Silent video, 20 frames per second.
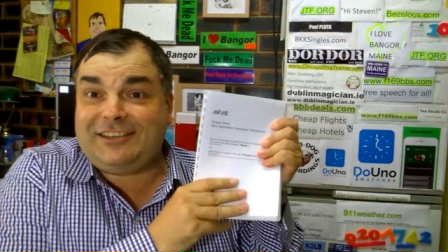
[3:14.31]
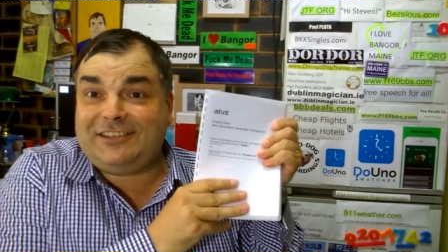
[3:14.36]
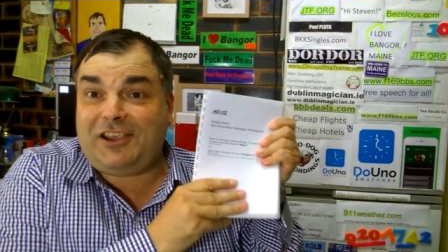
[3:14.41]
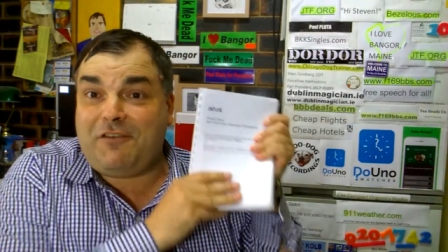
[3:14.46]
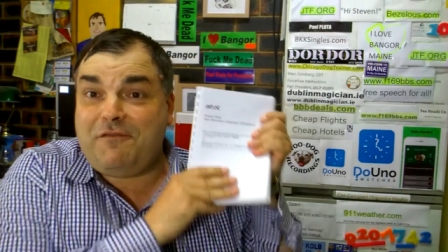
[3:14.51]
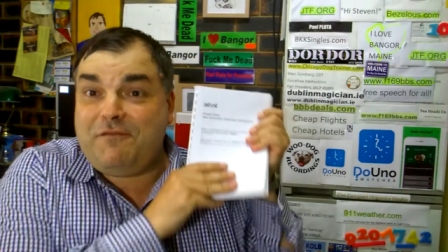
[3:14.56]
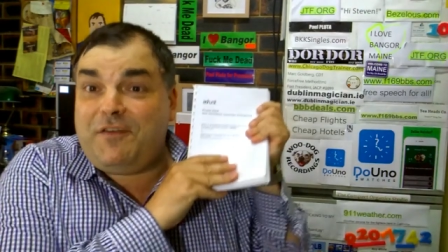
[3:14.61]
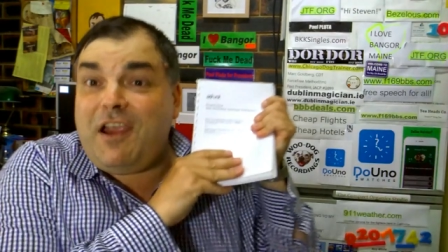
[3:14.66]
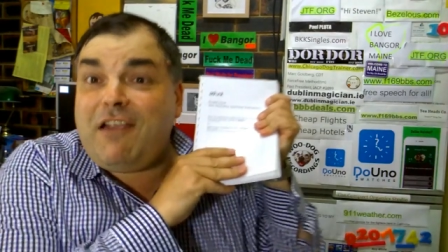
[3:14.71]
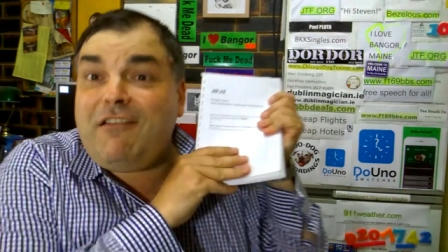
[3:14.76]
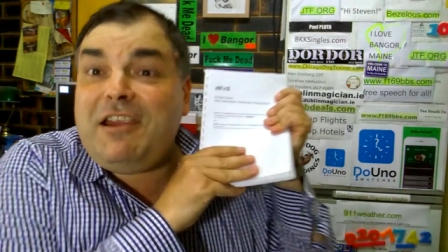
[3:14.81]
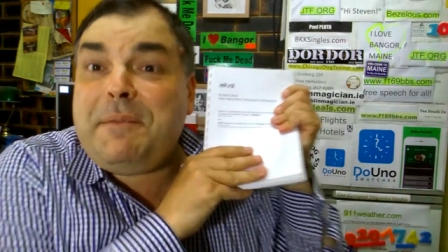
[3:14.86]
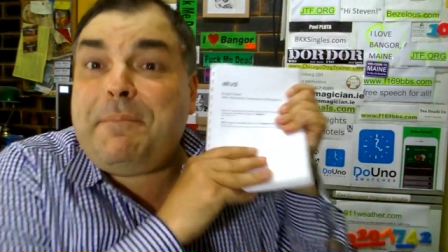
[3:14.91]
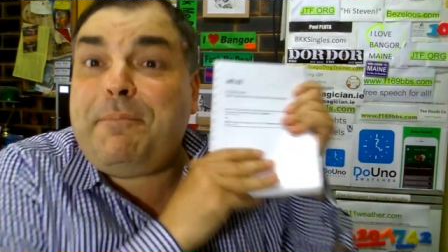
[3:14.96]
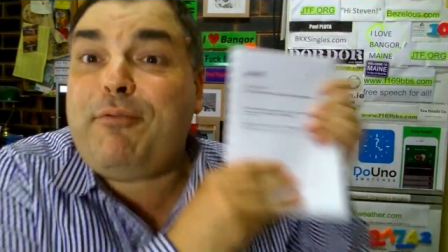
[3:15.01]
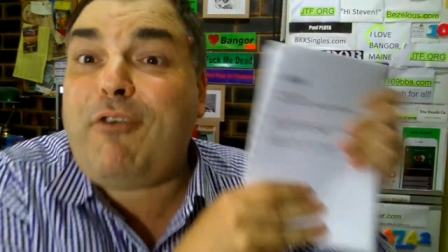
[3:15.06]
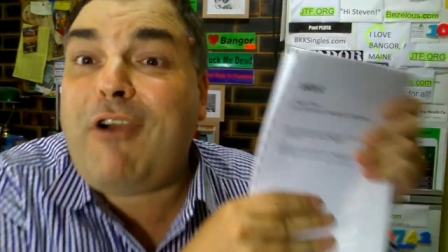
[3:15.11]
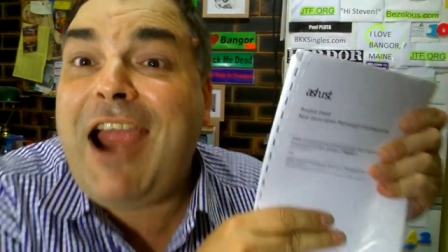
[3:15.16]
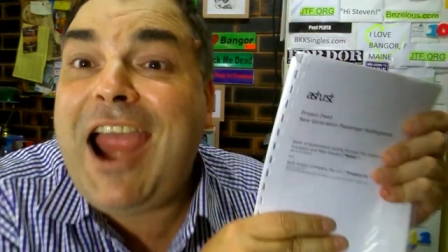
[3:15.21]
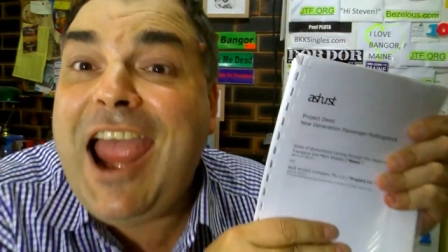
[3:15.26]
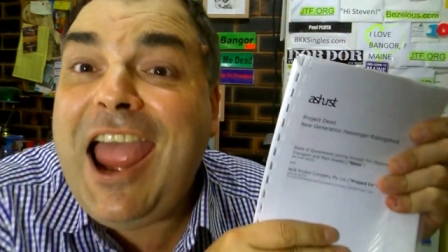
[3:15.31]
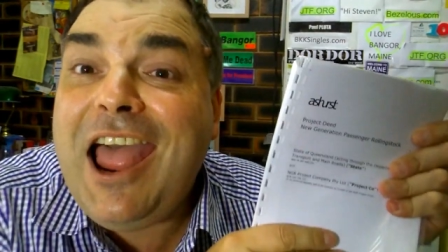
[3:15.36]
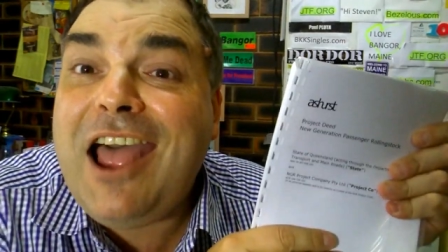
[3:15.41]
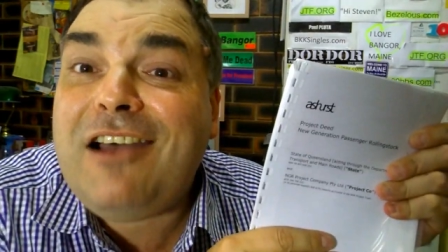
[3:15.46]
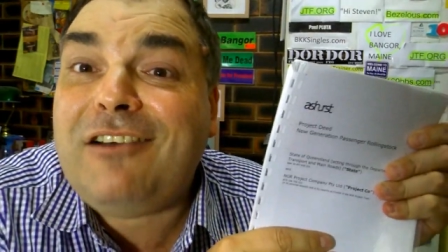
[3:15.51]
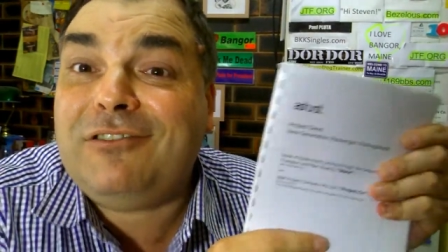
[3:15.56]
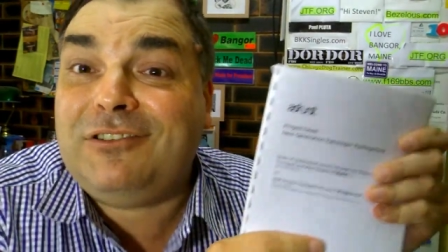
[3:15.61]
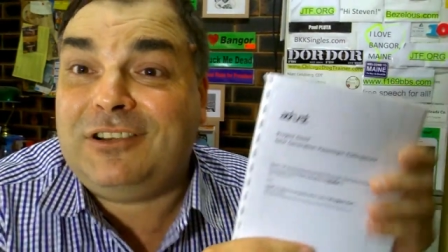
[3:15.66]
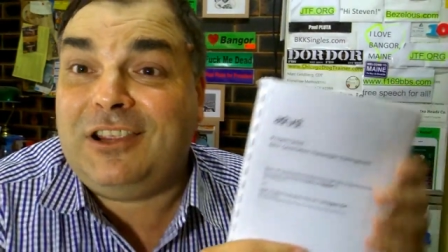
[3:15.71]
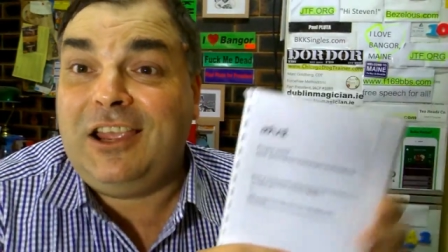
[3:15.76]
So very
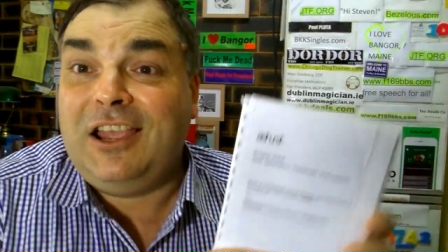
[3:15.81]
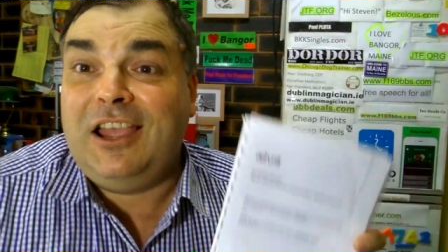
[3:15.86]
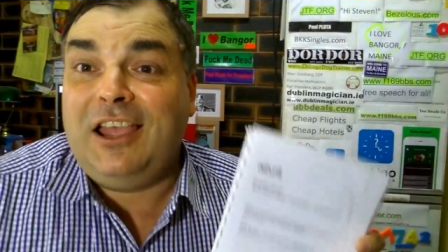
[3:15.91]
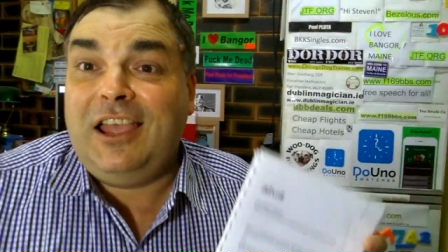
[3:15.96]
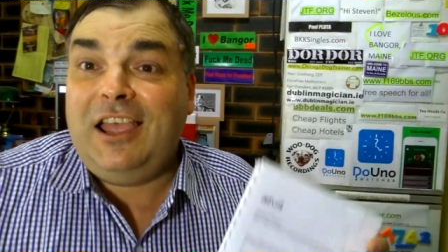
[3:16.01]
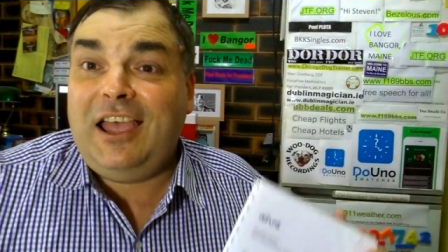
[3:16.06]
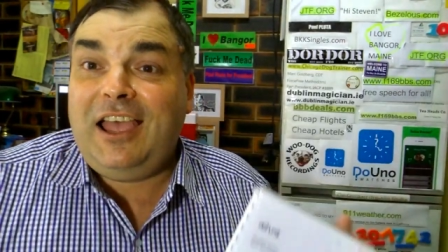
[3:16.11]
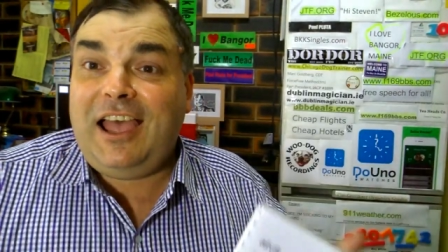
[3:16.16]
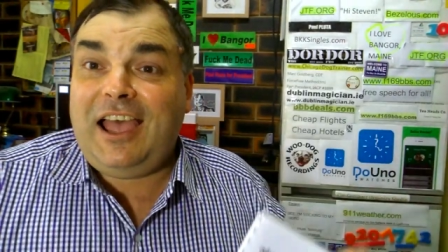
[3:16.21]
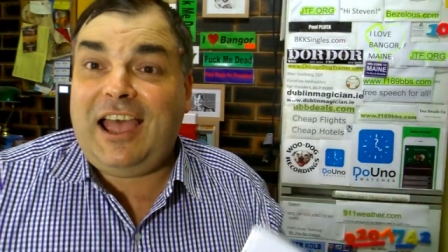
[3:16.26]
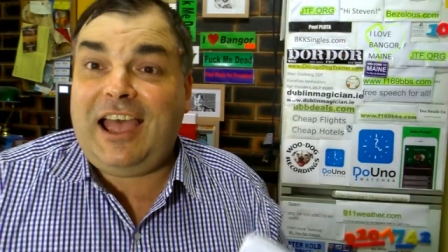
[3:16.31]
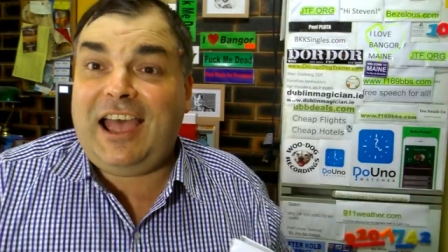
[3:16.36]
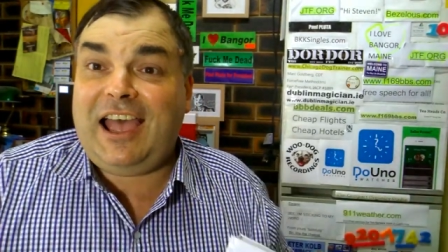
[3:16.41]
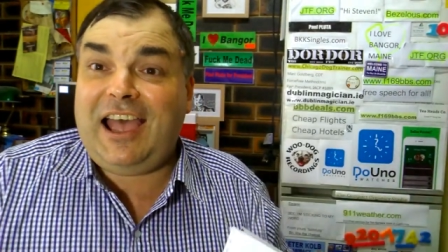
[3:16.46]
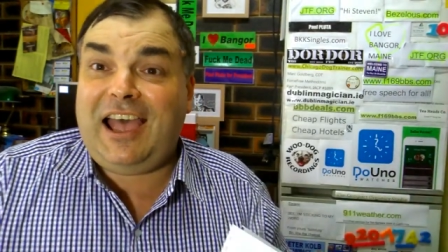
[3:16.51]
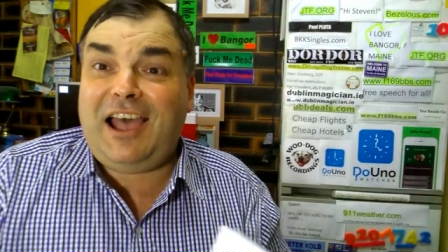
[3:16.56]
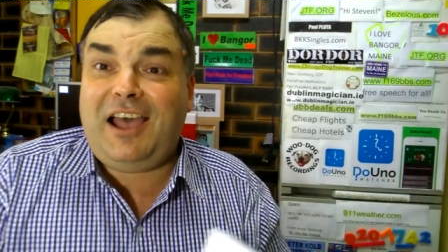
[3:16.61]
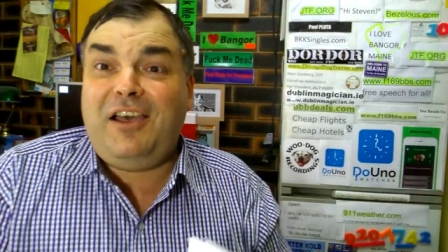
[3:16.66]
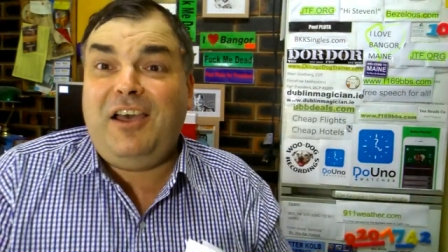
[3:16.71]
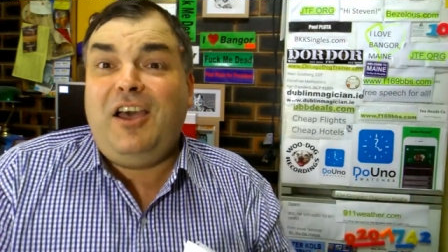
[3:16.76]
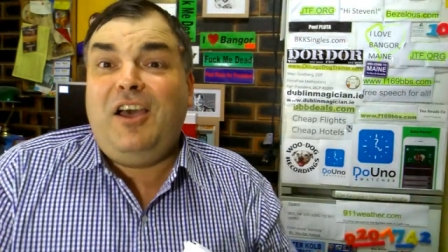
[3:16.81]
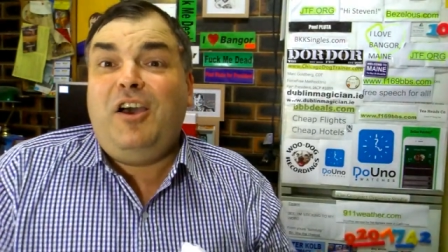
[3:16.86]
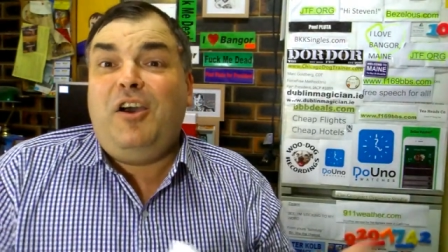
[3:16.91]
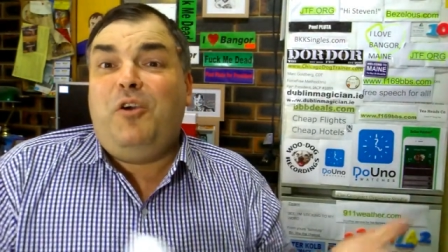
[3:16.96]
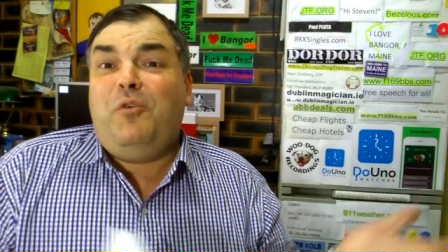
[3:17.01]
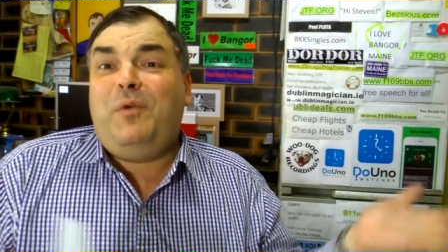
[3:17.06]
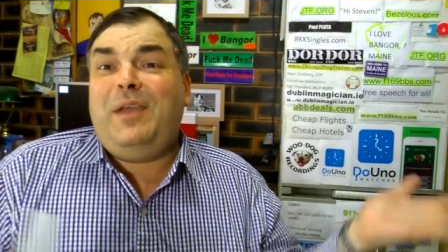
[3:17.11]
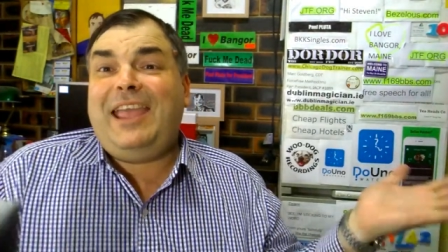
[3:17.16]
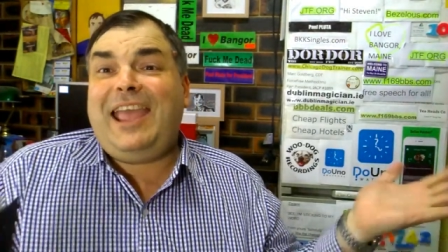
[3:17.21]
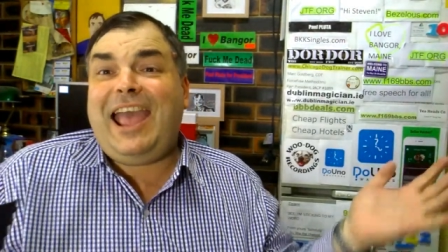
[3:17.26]
proud.
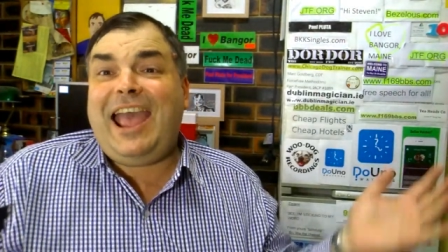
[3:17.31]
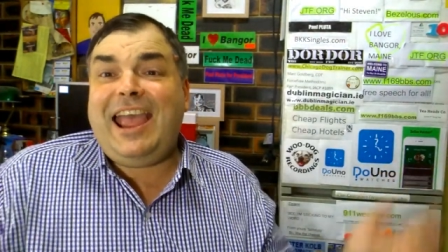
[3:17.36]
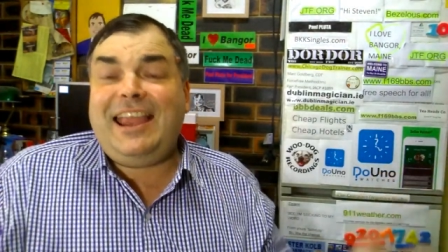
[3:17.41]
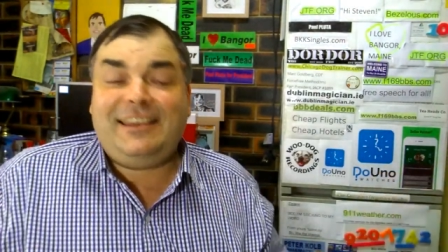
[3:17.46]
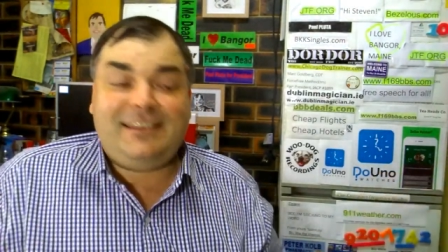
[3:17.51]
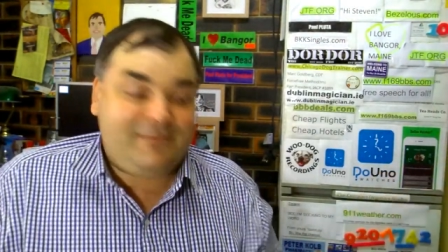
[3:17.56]
We had